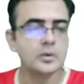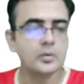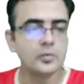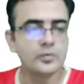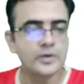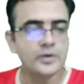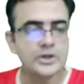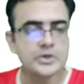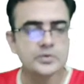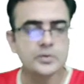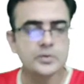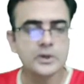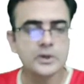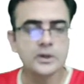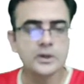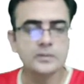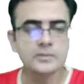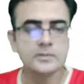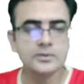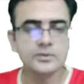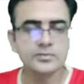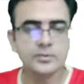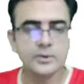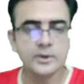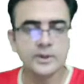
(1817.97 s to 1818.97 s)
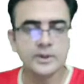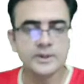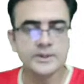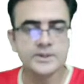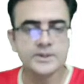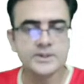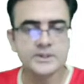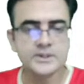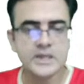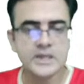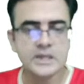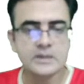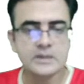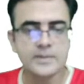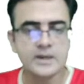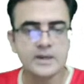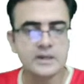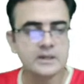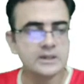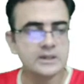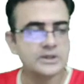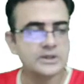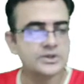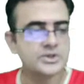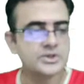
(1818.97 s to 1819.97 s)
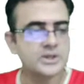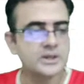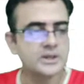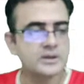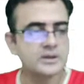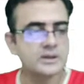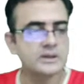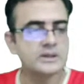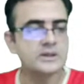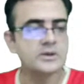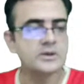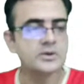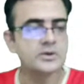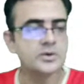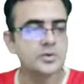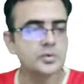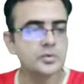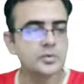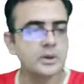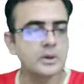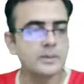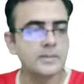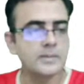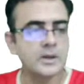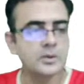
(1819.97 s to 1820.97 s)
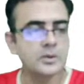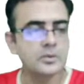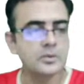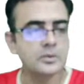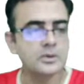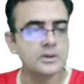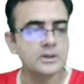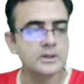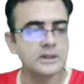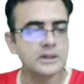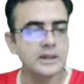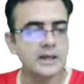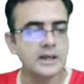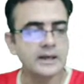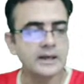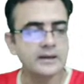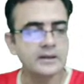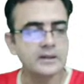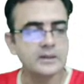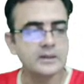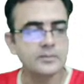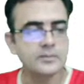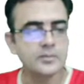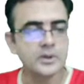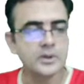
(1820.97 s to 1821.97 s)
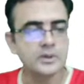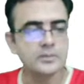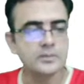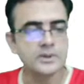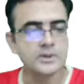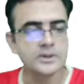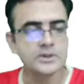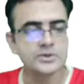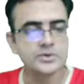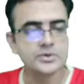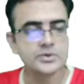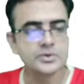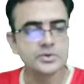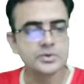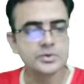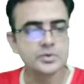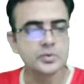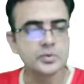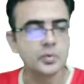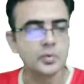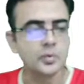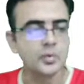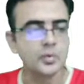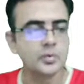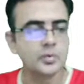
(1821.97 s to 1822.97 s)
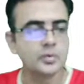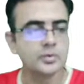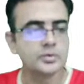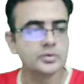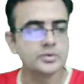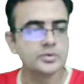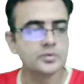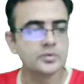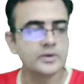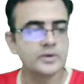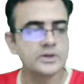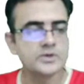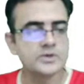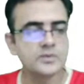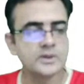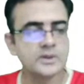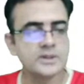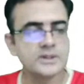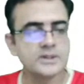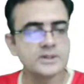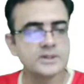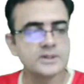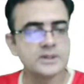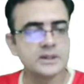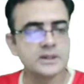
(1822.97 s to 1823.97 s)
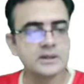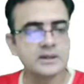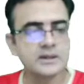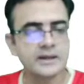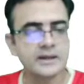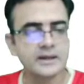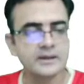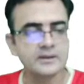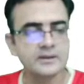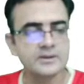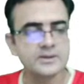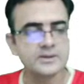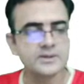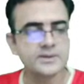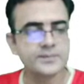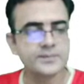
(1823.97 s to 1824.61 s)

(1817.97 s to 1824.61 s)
Which one of the following statement is generally true about the RNA polymerase 2? So which one is the correct?